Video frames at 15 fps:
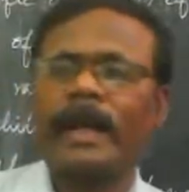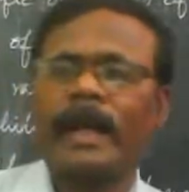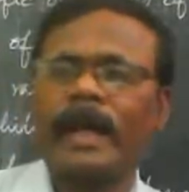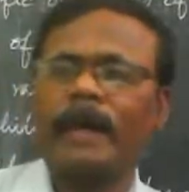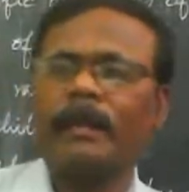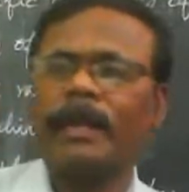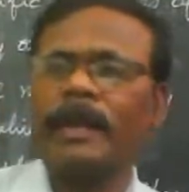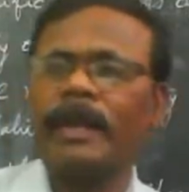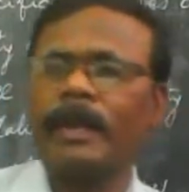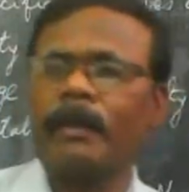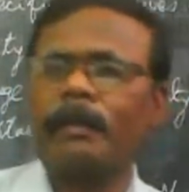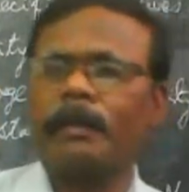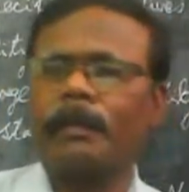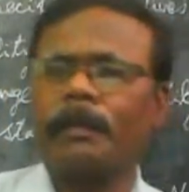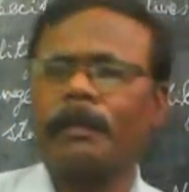can be a
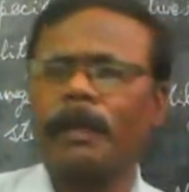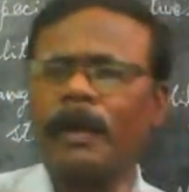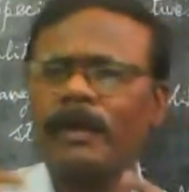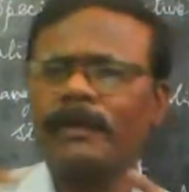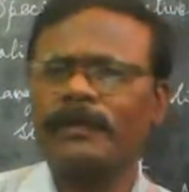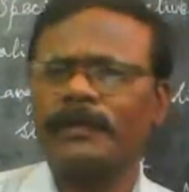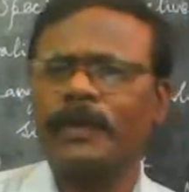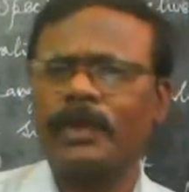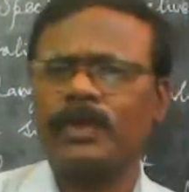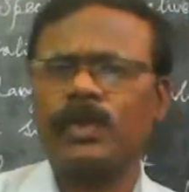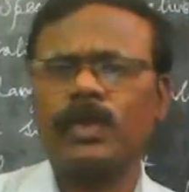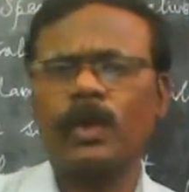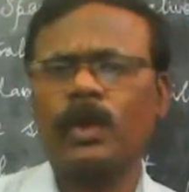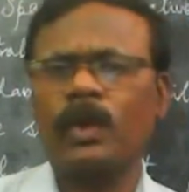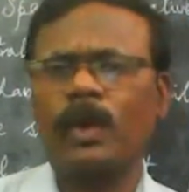powerful
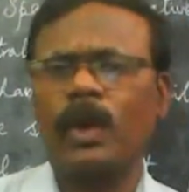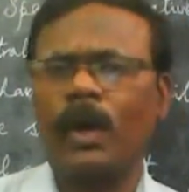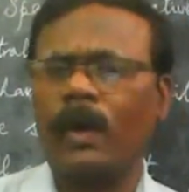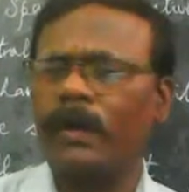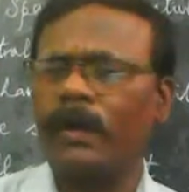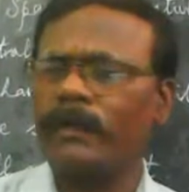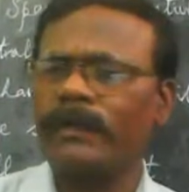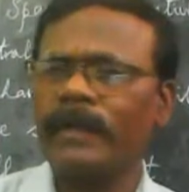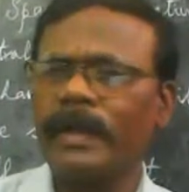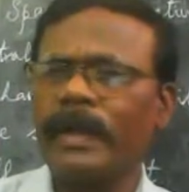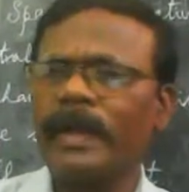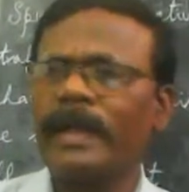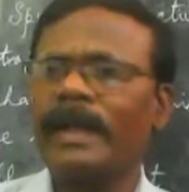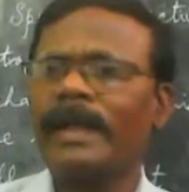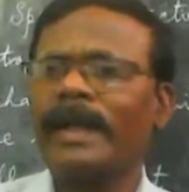tool of
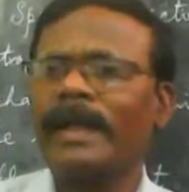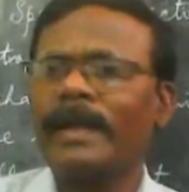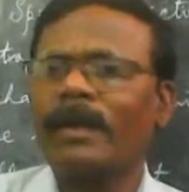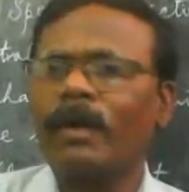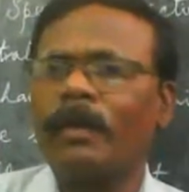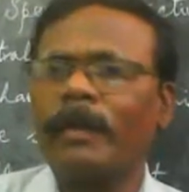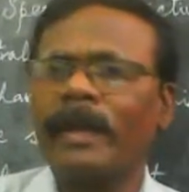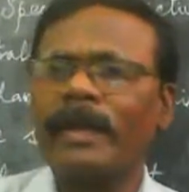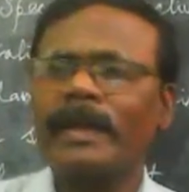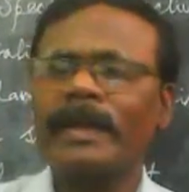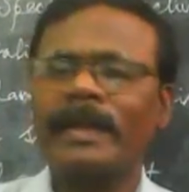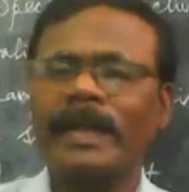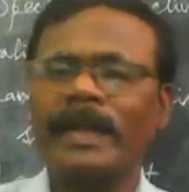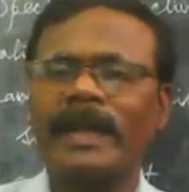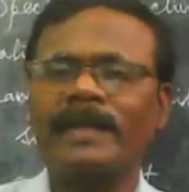
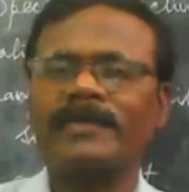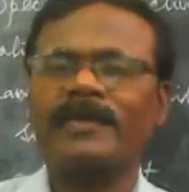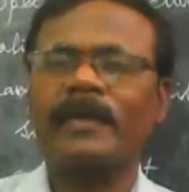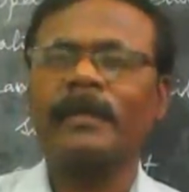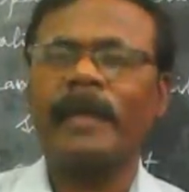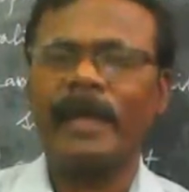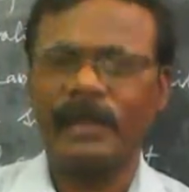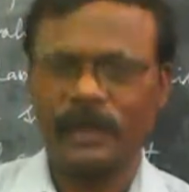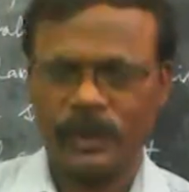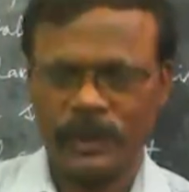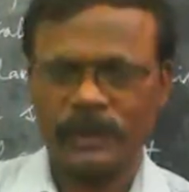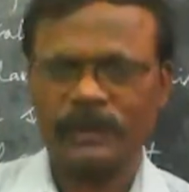economic transformation.